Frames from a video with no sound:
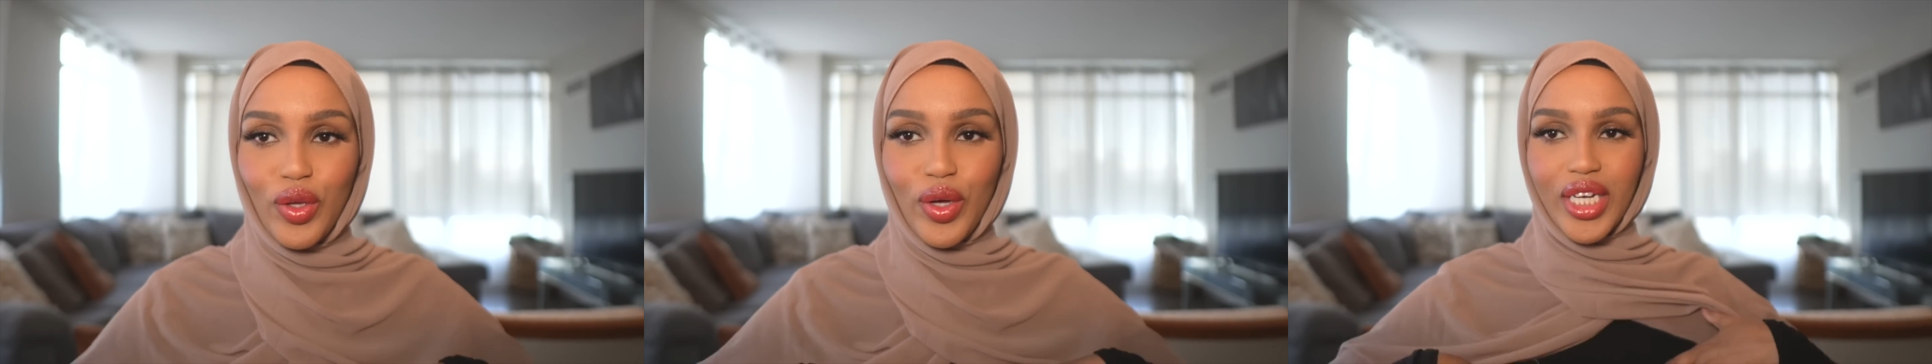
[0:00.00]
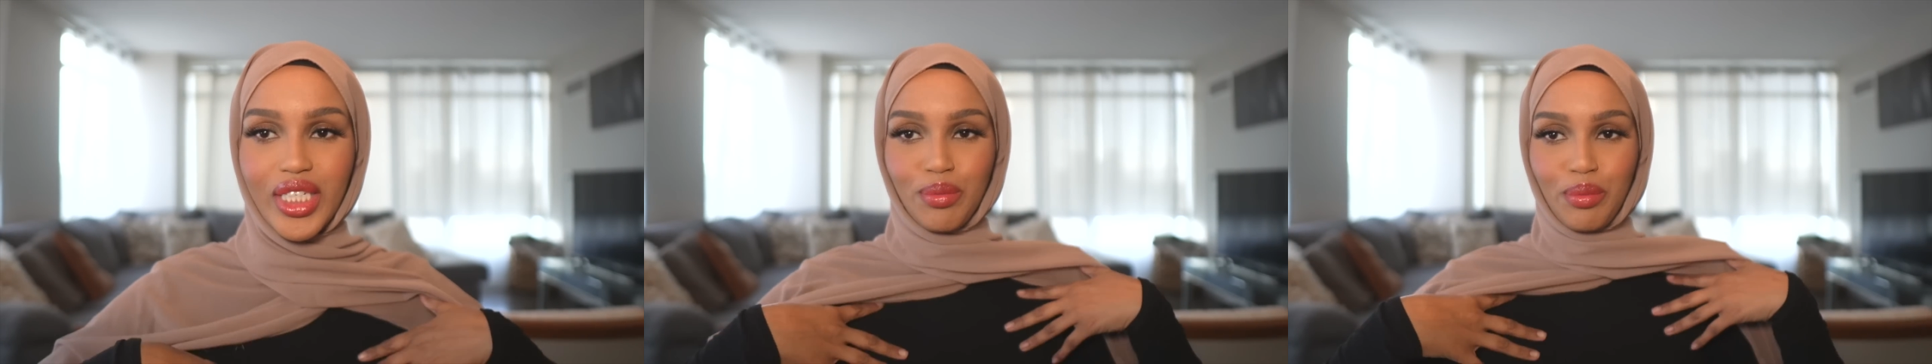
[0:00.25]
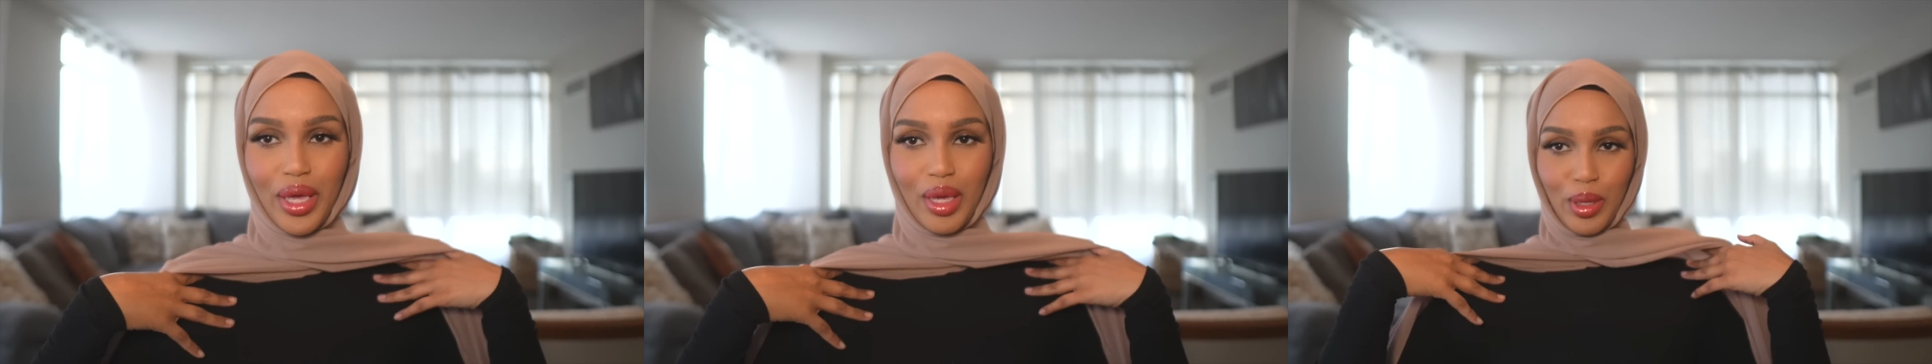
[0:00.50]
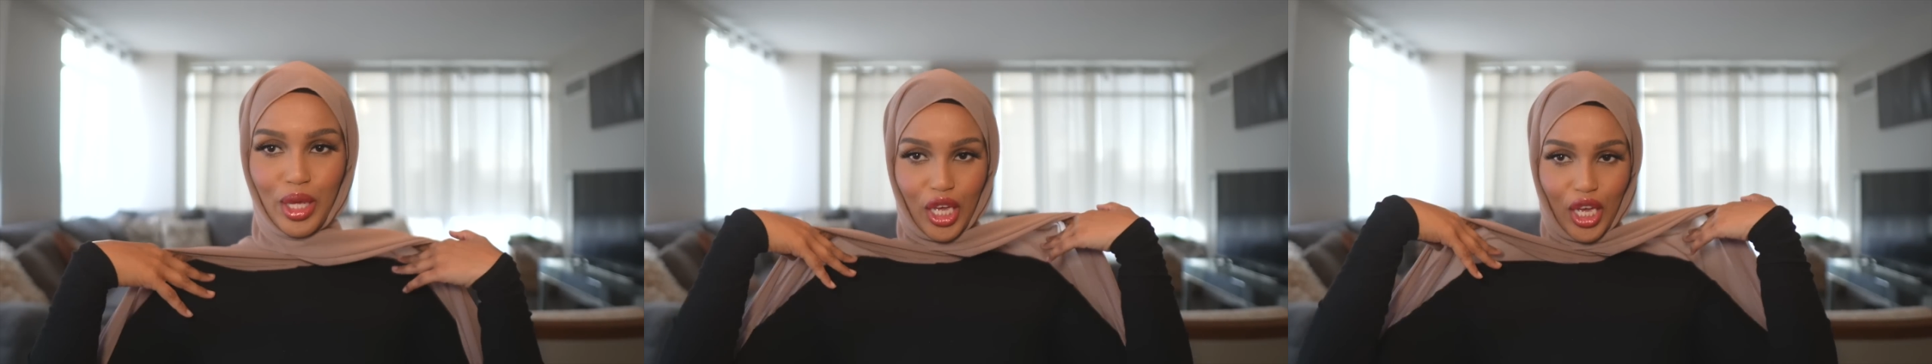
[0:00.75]
You guys
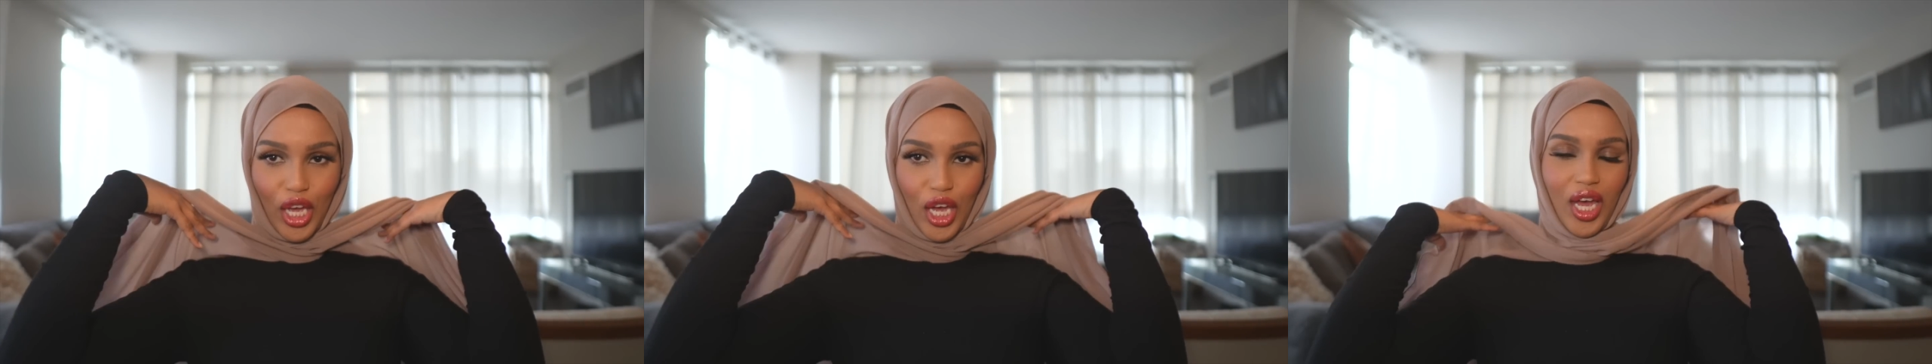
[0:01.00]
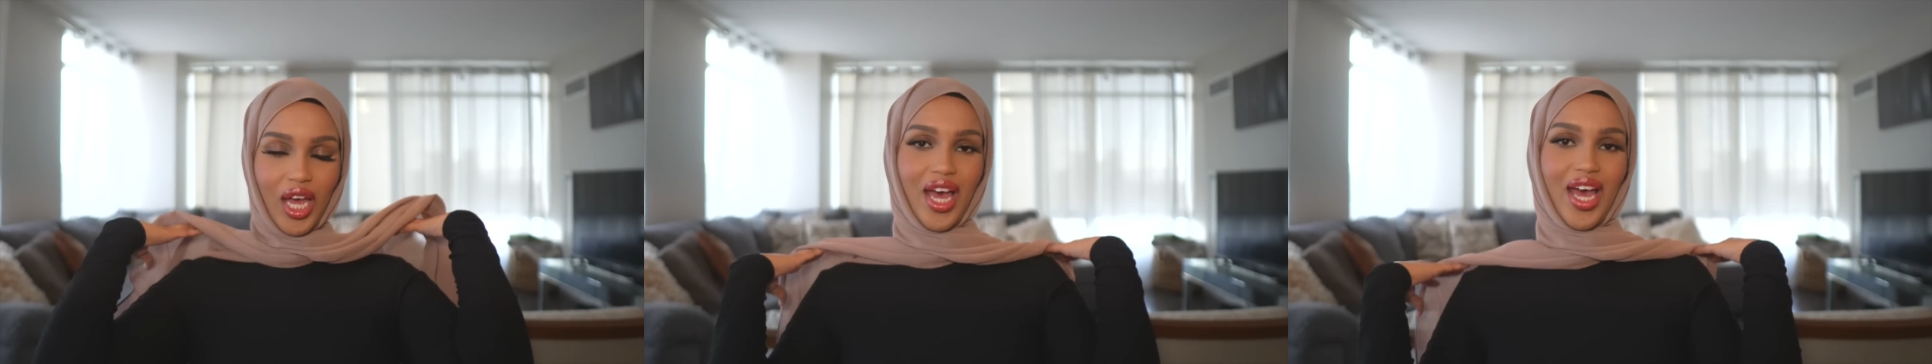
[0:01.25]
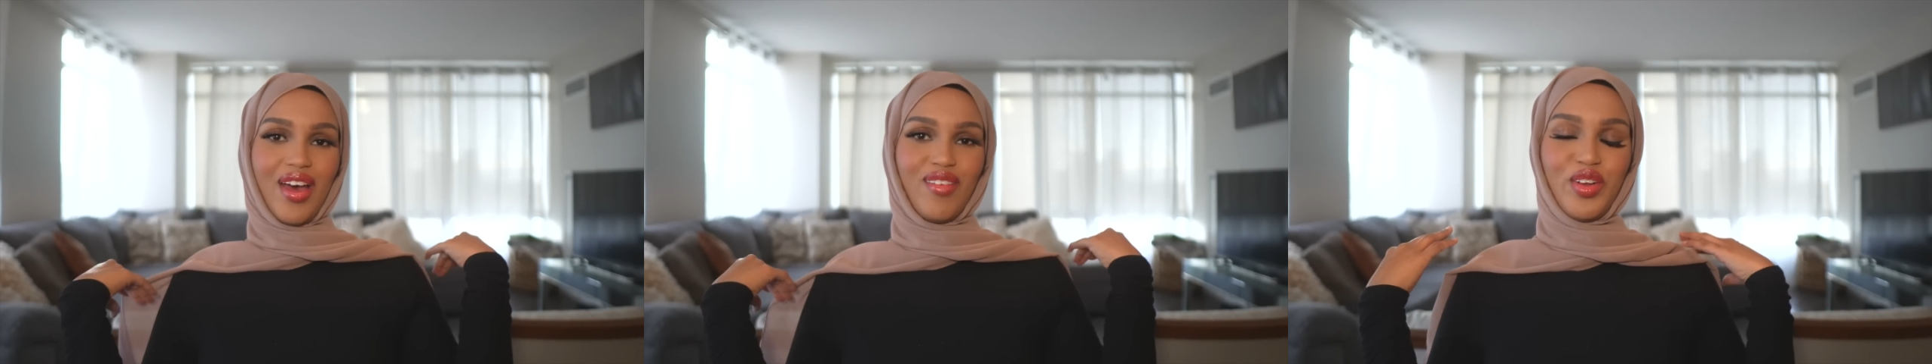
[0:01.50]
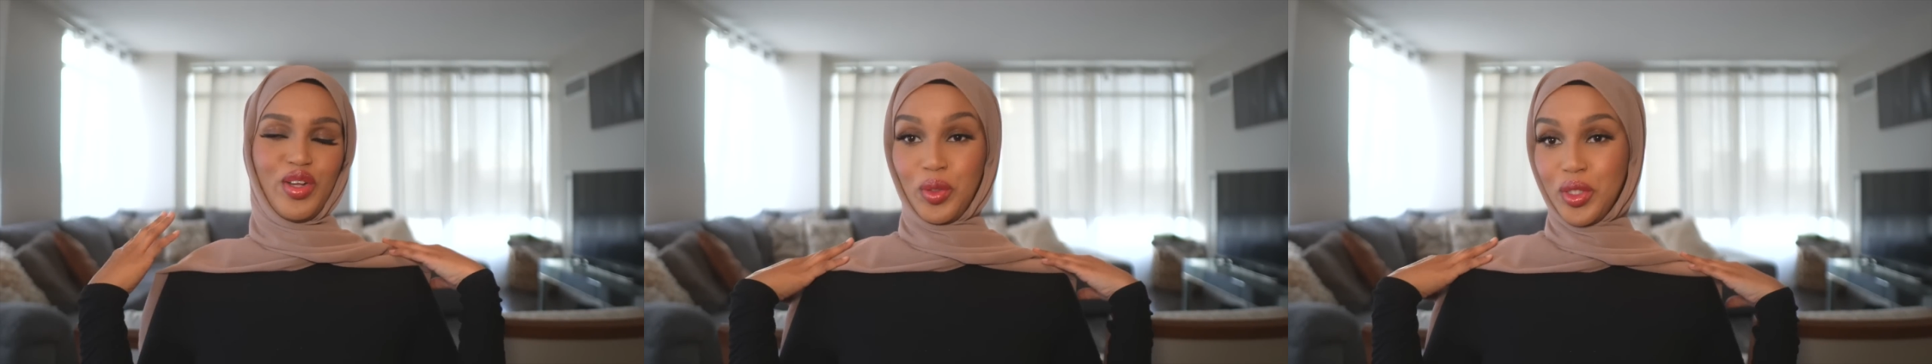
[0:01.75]
maybe
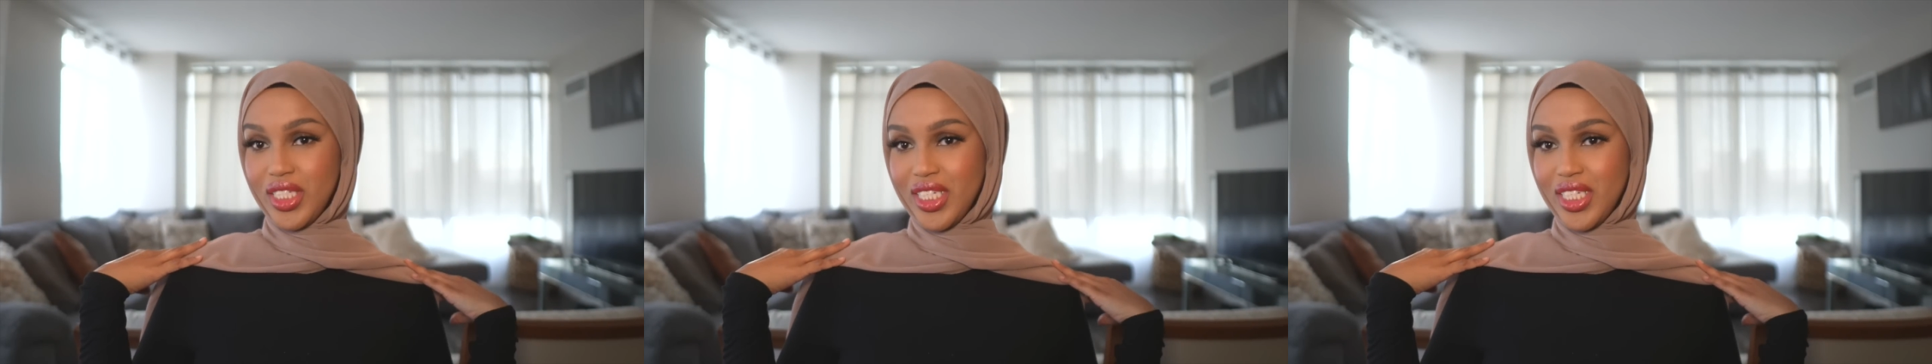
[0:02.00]
have noticed